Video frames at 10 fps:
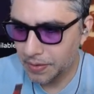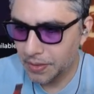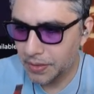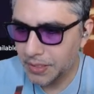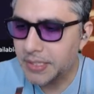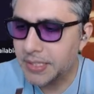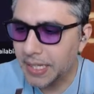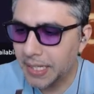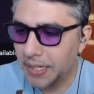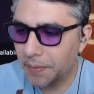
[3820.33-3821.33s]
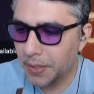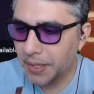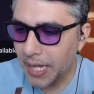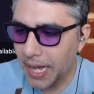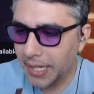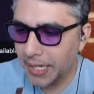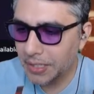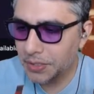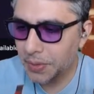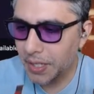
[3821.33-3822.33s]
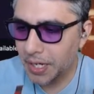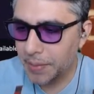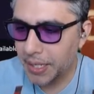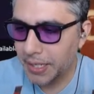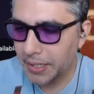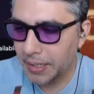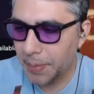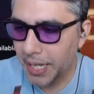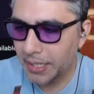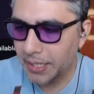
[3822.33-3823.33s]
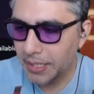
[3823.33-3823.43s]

Does setting it with the IEX would automatically compile it?